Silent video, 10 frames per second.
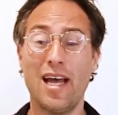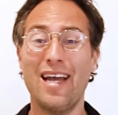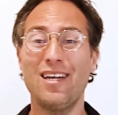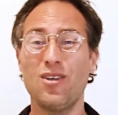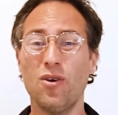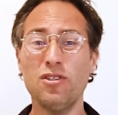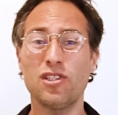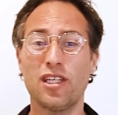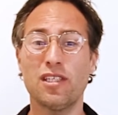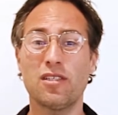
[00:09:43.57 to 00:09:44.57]
and not
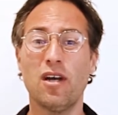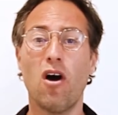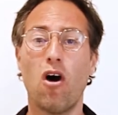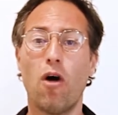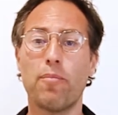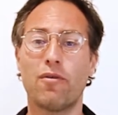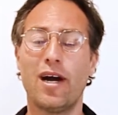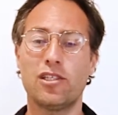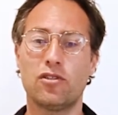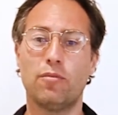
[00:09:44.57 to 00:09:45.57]
just
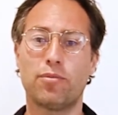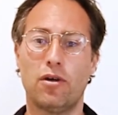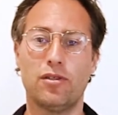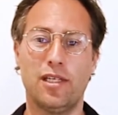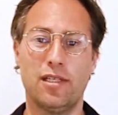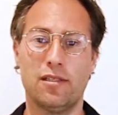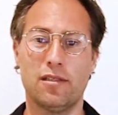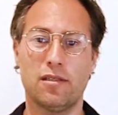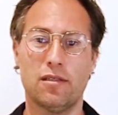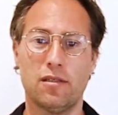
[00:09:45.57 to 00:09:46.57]
operational
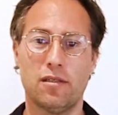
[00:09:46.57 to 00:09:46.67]
processes.